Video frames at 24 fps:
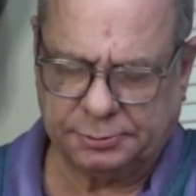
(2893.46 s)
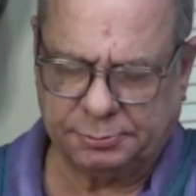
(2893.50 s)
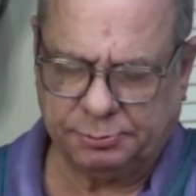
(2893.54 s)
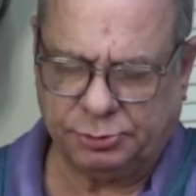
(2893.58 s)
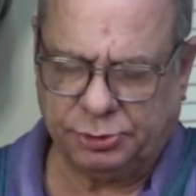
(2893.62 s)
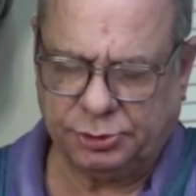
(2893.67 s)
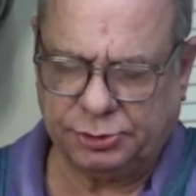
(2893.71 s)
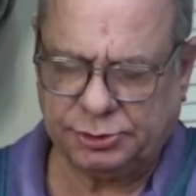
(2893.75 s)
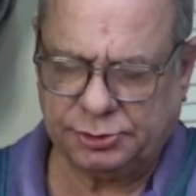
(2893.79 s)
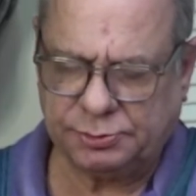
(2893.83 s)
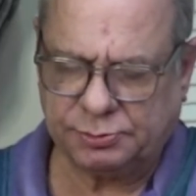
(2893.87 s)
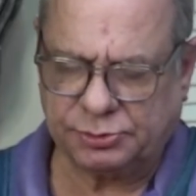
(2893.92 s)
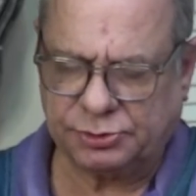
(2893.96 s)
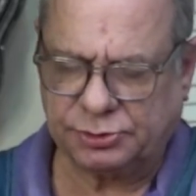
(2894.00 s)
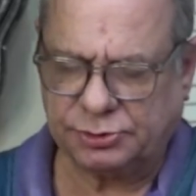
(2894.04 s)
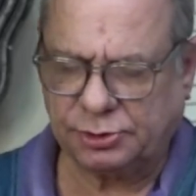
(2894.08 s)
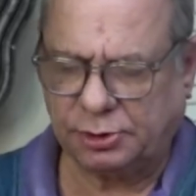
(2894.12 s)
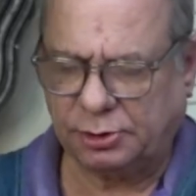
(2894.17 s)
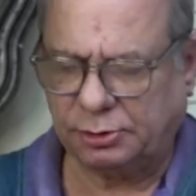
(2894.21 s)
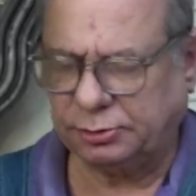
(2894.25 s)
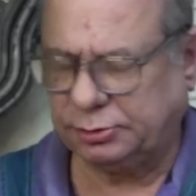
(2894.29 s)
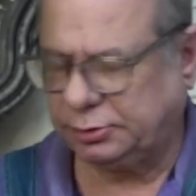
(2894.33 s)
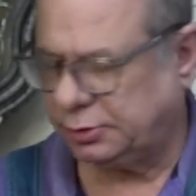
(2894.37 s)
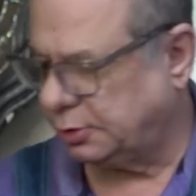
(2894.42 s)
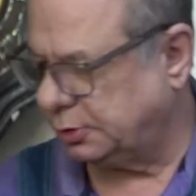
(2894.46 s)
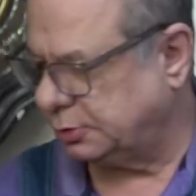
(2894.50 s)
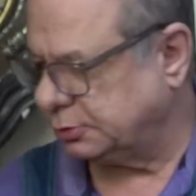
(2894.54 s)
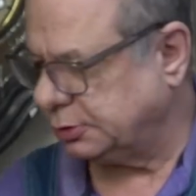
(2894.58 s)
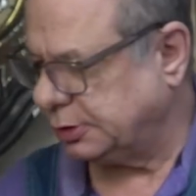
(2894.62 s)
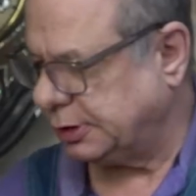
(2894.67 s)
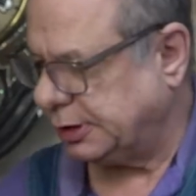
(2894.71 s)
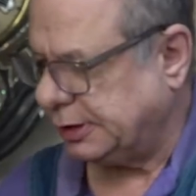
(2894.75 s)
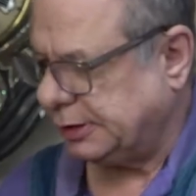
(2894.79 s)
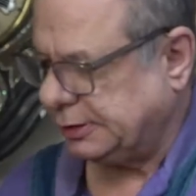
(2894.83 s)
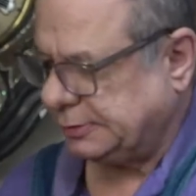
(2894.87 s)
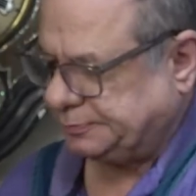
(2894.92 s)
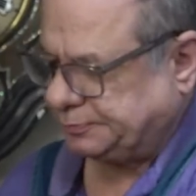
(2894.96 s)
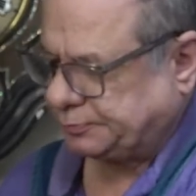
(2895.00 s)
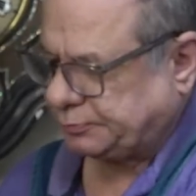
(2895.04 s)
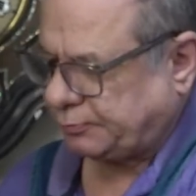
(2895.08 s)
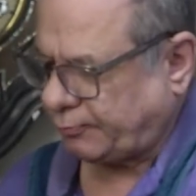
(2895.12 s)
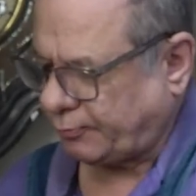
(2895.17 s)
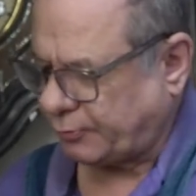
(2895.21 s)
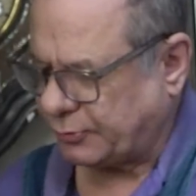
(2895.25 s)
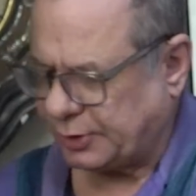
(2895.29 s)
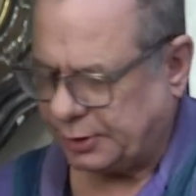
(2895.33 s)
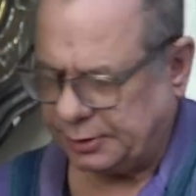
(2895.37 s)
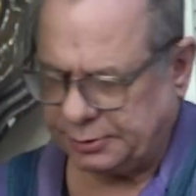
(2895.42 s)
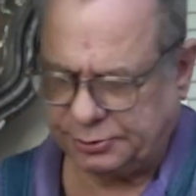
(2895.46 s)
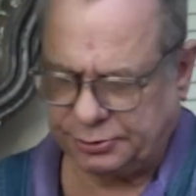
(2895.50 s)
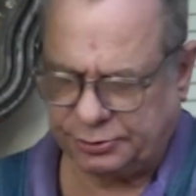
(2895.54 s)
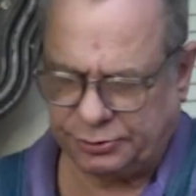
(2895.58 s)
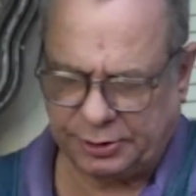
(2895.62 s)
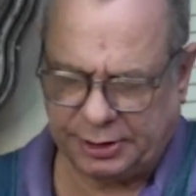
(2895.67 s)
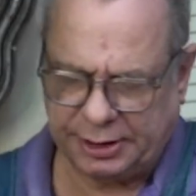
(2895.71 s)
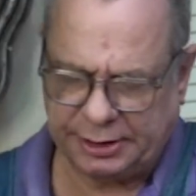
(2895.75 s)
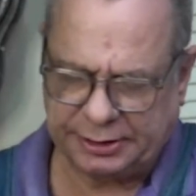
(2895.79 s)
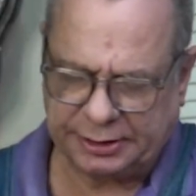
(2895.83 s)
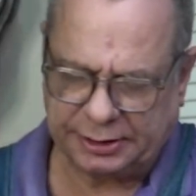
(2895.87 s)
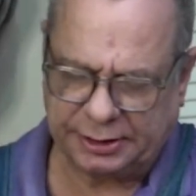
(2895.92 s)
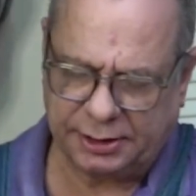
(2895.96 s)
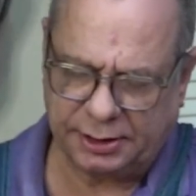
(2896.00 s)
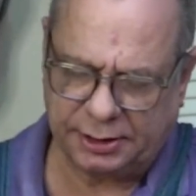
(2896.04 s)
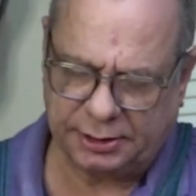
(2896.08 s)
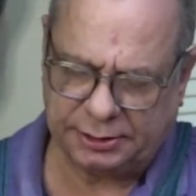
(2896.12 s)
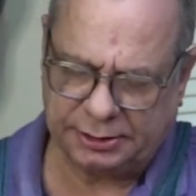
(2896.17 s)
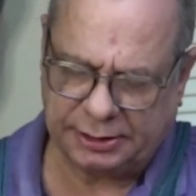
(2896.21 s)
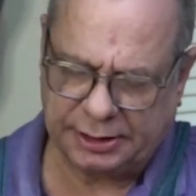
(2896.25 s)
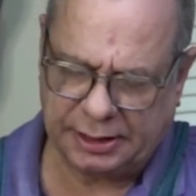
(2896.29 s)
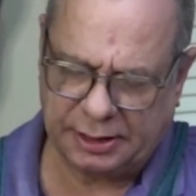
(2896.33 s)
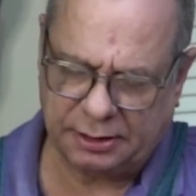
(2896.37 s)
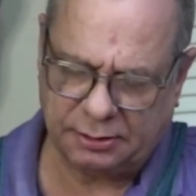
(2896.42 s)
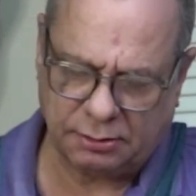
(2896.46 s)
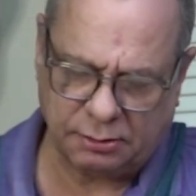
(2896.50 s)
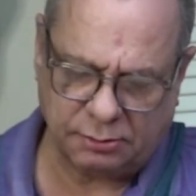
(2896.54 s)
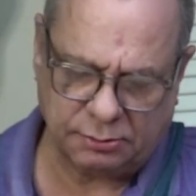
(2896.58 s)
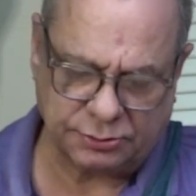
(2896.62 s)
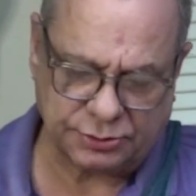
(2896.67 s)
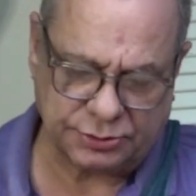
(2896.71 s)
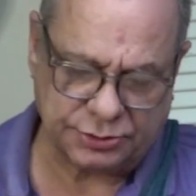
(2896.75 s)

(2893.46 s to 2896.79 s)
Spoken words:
Put some salt on that. I'm trying to cut down on